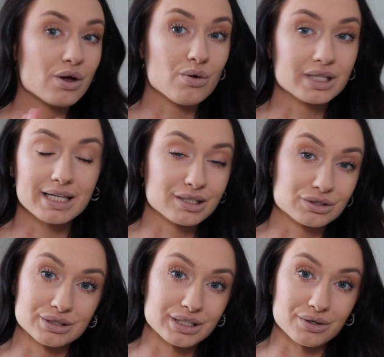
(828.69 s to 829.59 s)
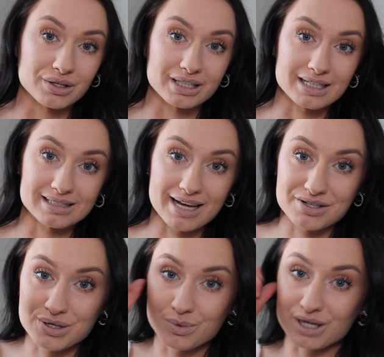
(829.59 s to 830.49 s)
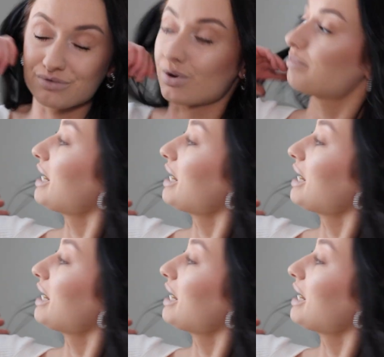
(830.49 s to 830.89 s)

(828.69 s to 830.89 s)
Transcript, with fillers: the only natural deodorant that's actually worked for